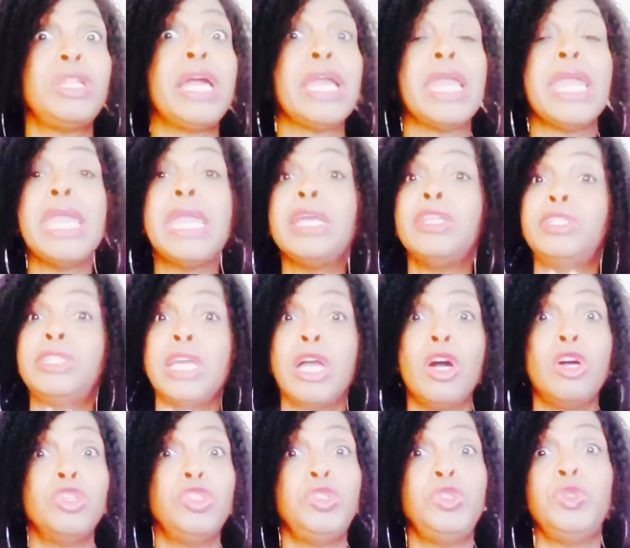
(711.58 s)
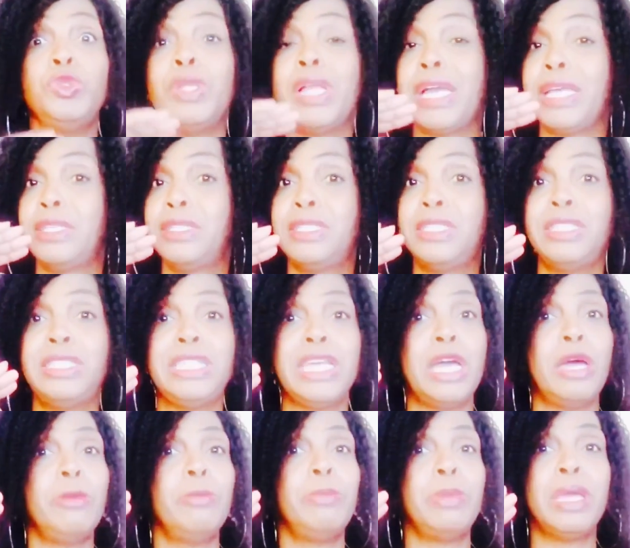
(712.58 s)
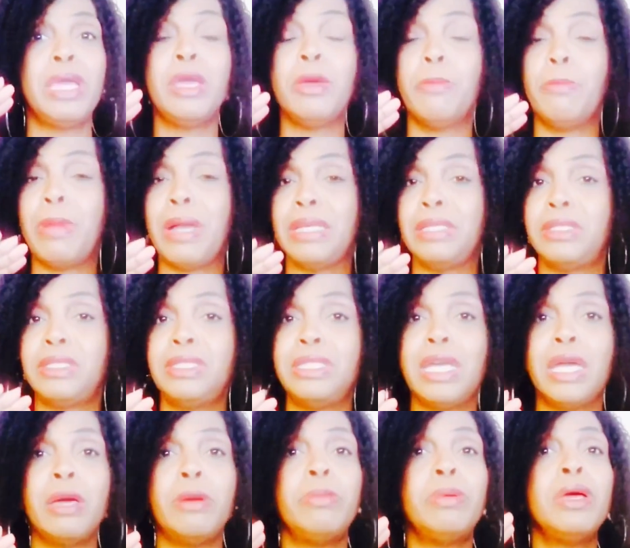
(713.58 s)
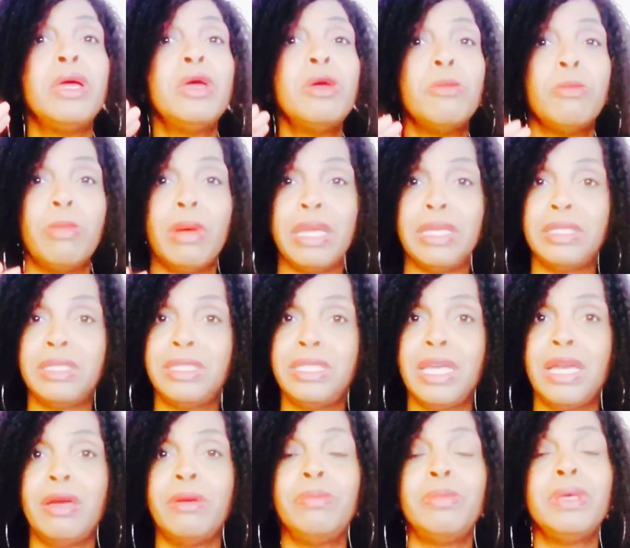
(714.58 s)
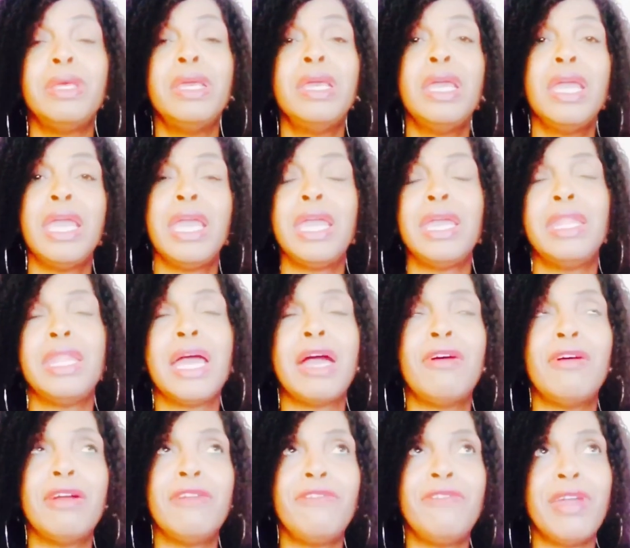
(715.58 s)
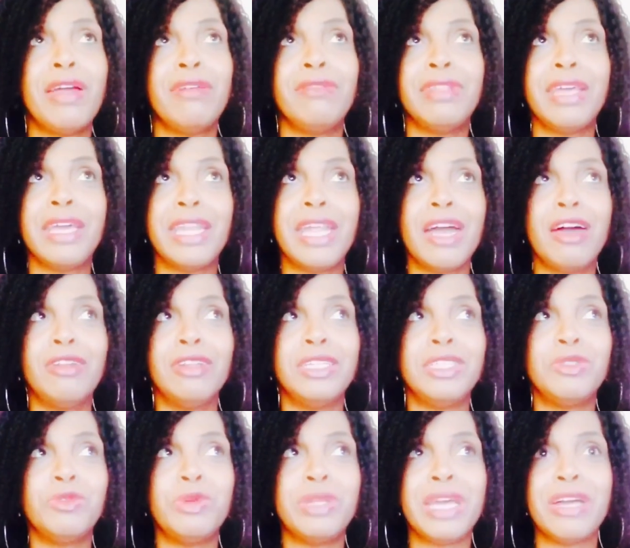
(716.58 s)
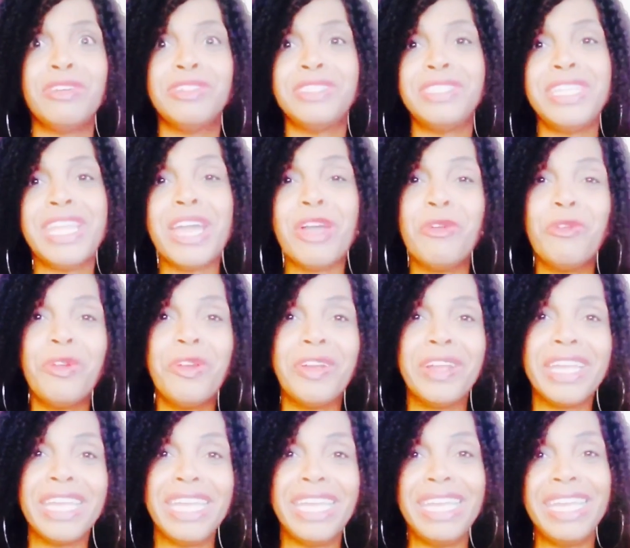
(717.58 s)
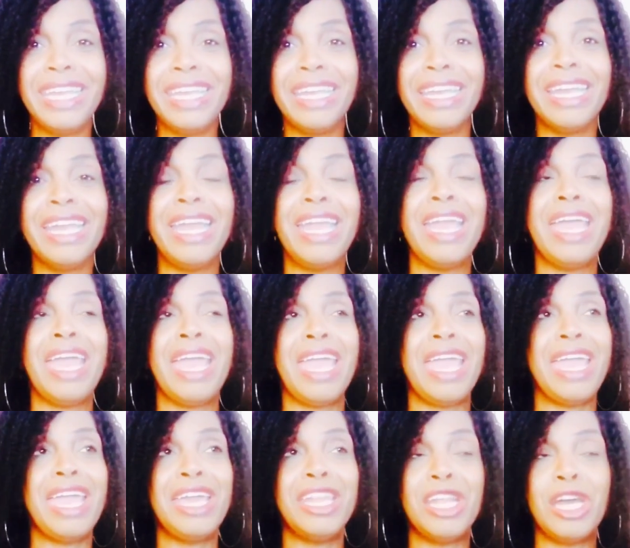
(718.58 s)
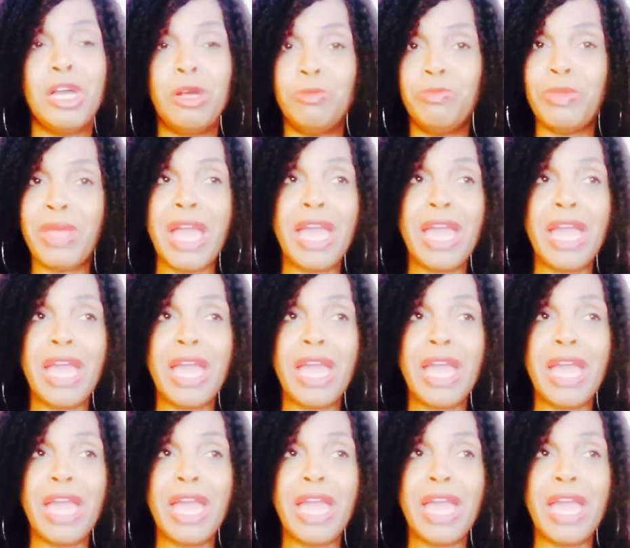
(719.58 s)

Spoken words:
Like, it tells you like step by step by step. And how I found that out is when I was networking, and